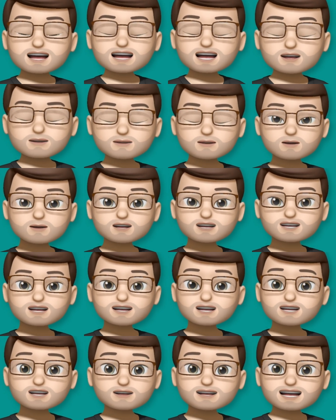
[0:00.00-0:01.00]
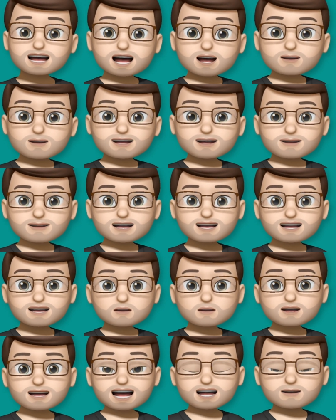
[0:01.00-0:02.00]
Of course, this isn't the only feature
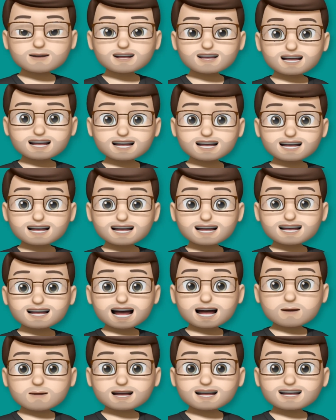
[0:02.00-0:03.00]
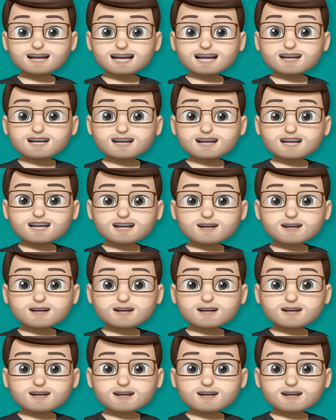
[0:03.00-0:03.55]
of iOS 18 and Apple Intelligence.